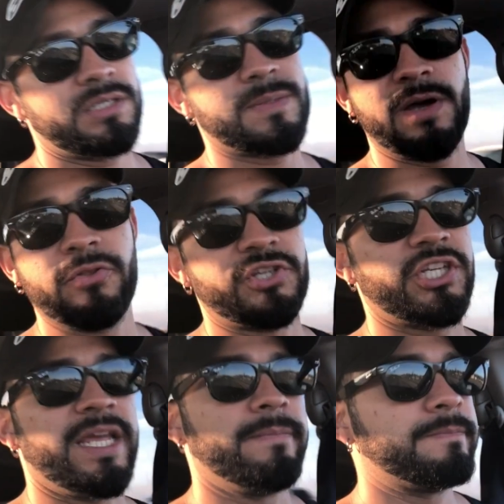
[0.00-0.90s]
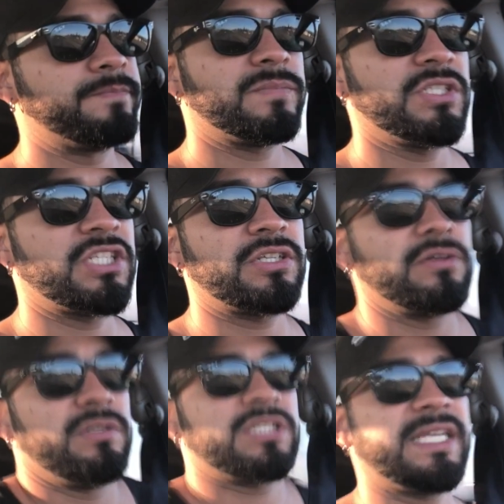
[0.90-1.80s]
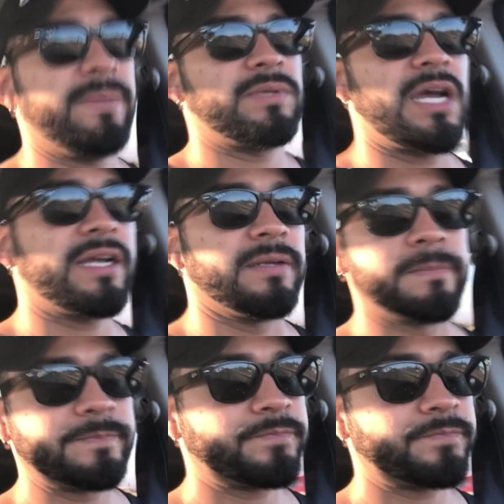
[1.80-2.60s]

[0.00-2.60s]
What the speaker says: some other shit. Let's keep talking.